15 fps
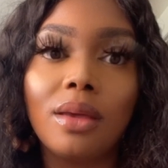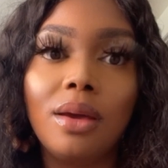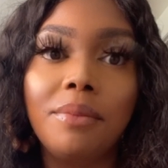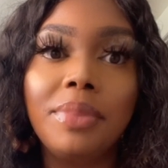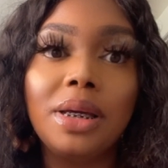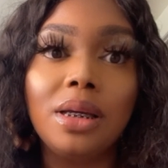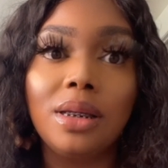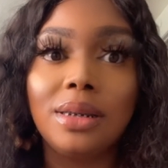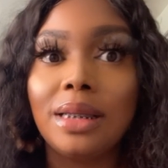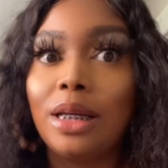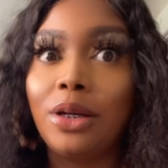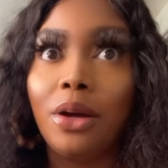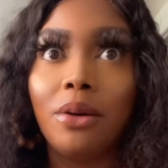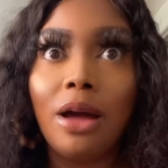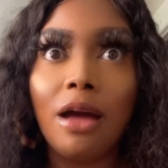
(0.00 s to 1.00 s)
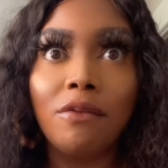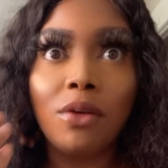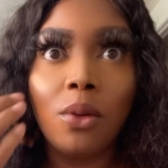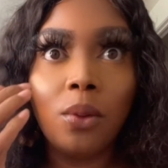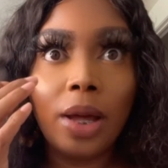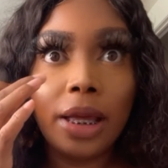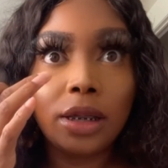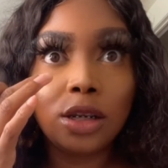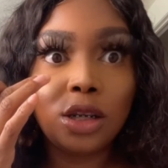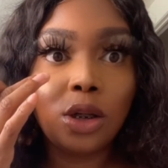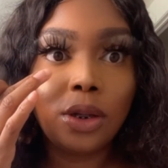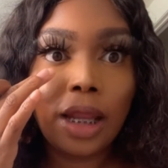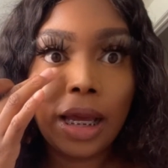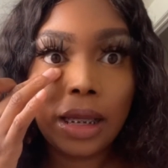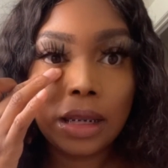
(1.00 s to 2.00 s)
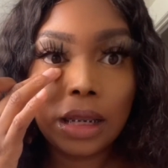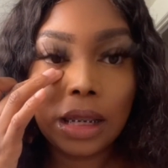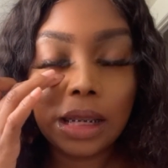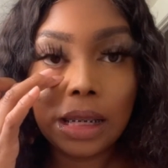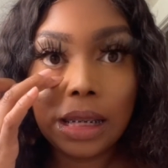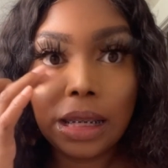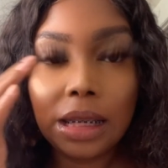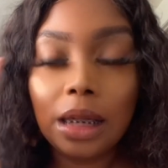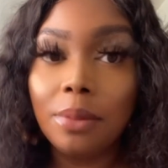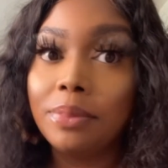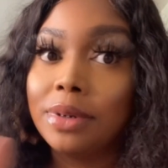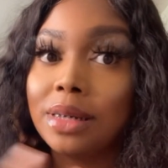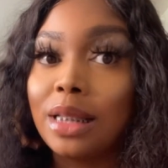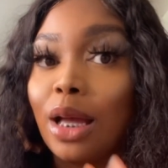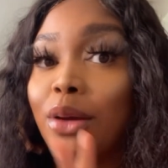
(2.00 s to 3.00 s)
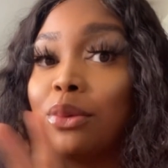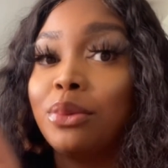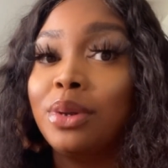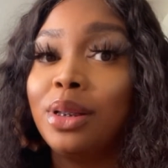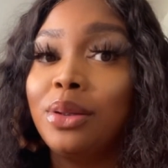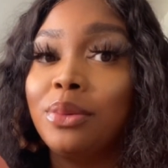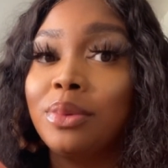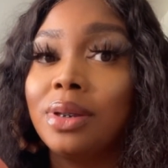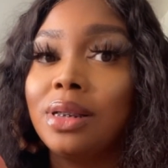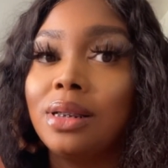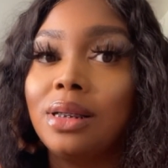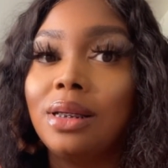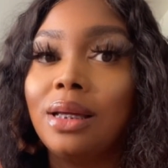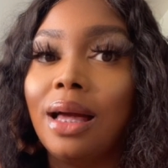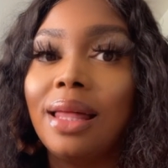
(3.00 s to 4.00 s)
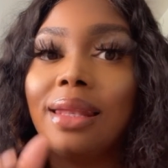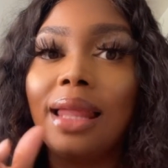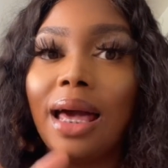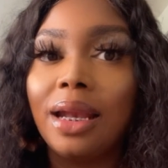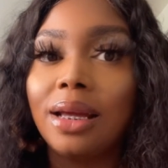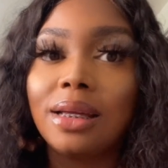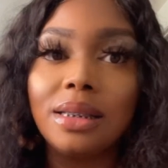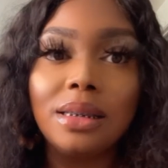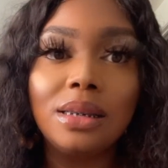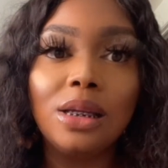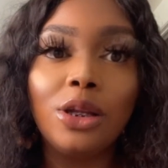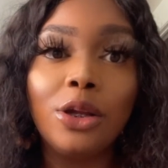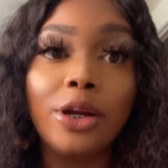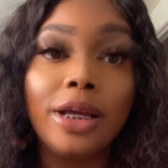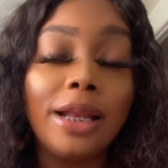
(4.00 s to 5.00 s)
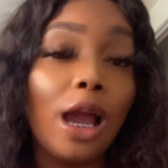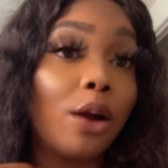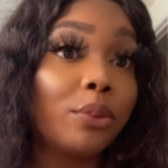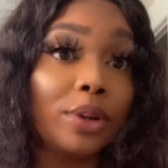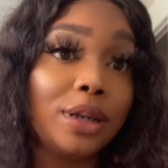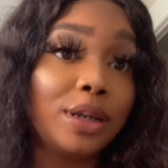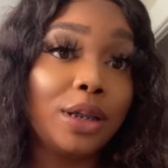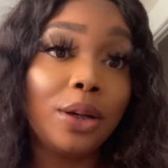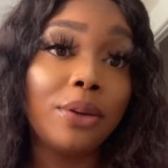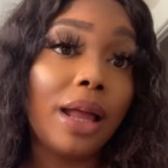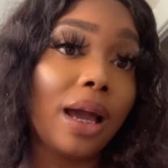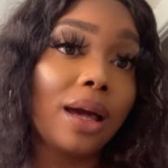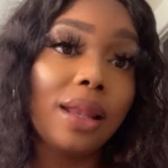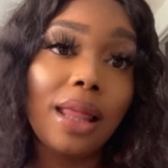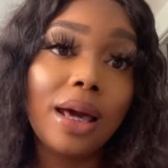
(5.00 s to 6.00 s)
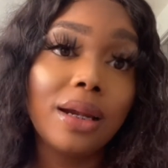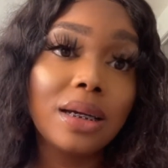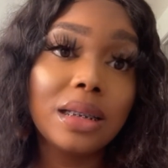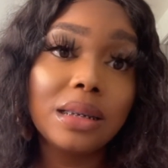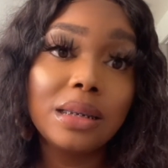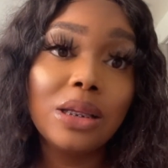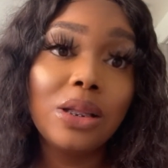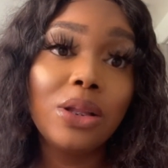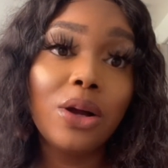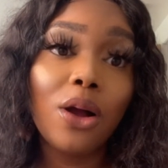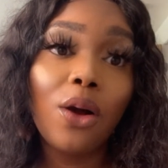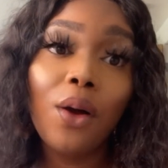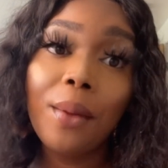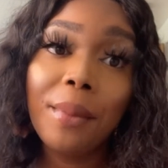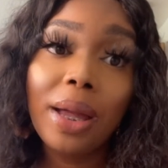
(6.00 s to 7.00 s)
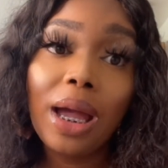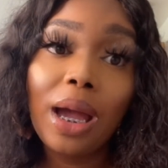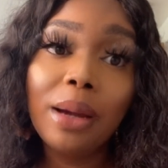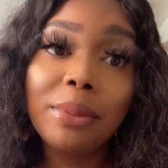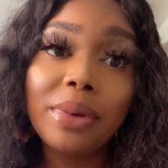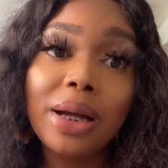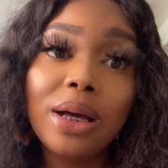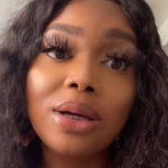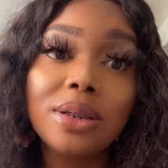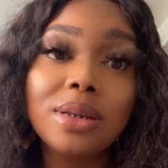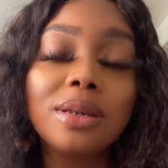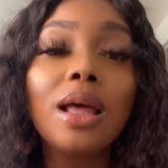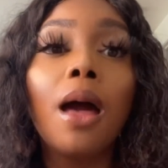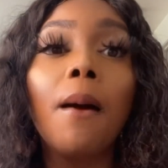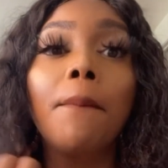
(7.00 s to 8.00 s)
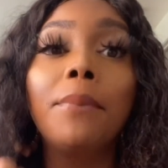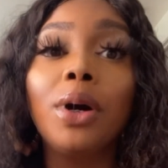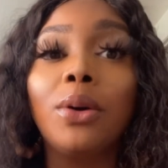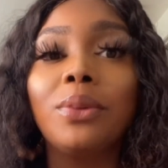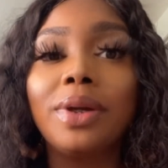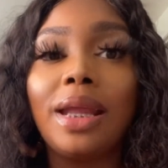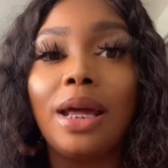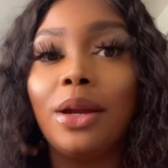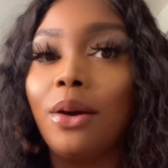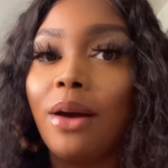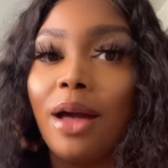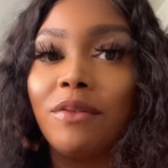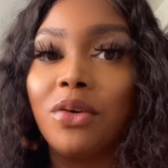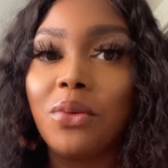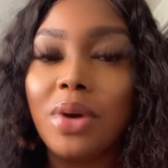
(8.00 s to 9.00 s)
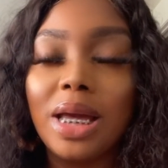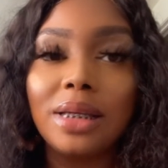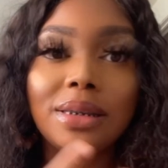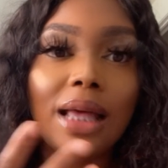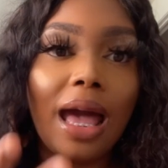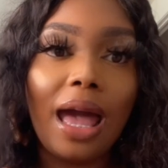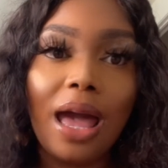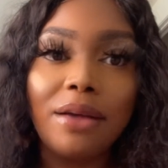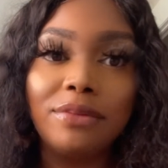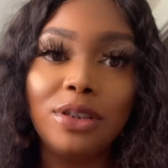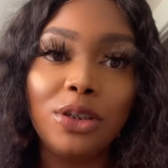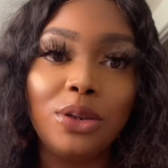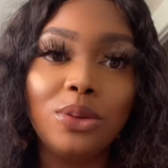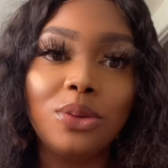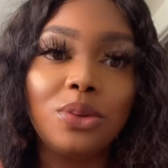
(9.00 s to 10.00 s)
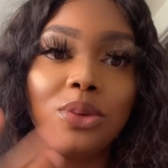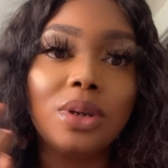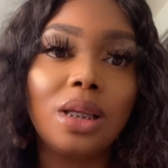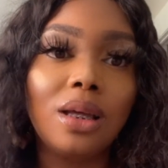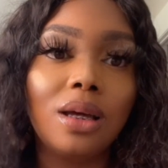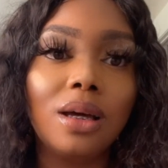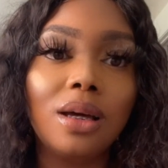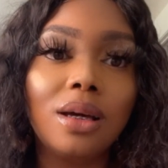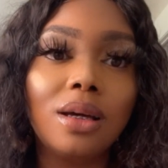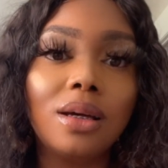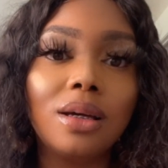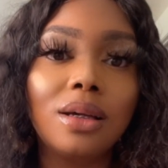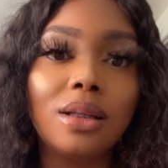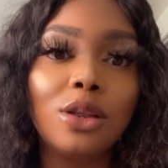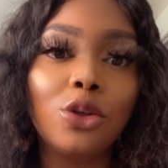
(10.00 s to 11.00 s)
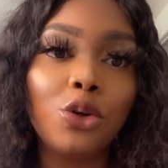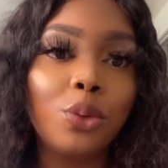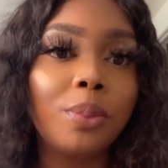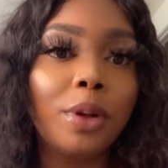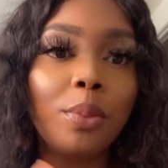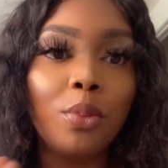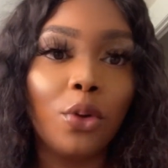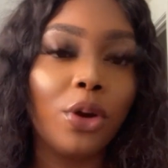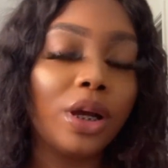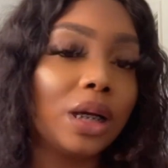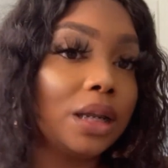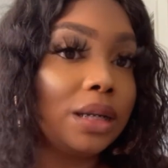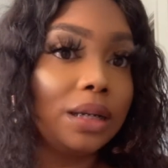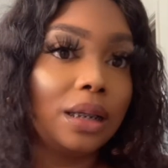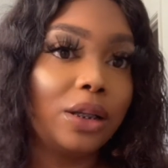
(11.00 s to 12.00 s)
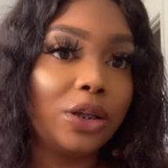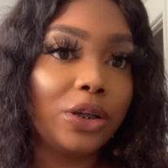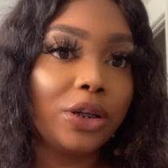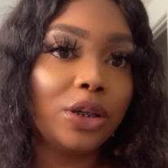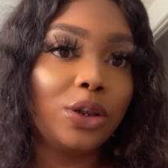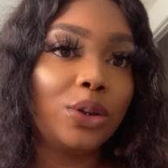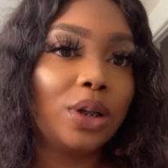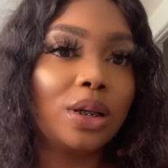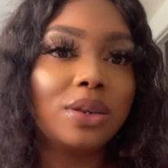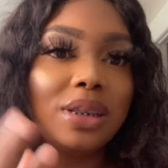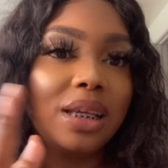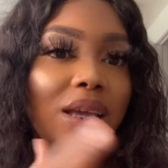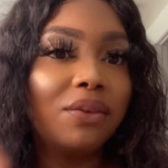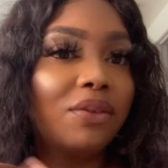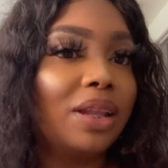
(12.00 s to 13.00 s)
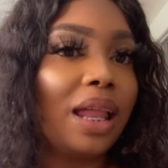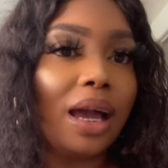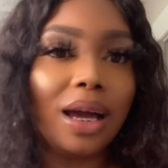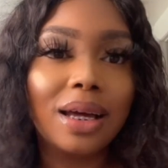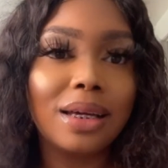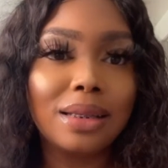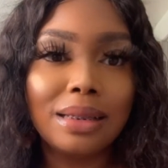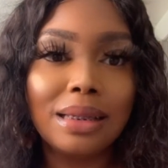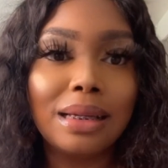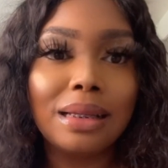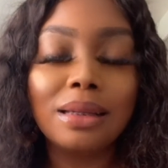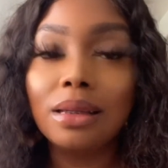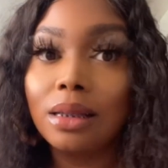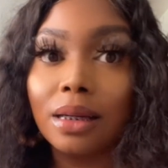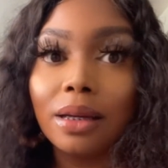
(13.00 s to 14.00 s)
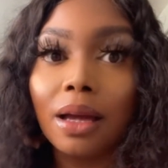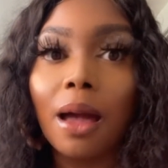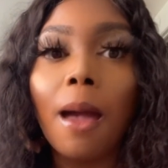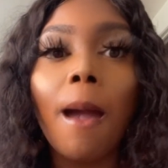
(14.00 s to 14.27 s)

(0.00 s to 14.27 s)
Because I don't have a wax, so like the cleanup is like really a lot of concealer, and I really don't like a lot of concealer on my eyebrows. But when I don't have a wax, I have to use a little bit more concealer, you know, to give it like a clean look.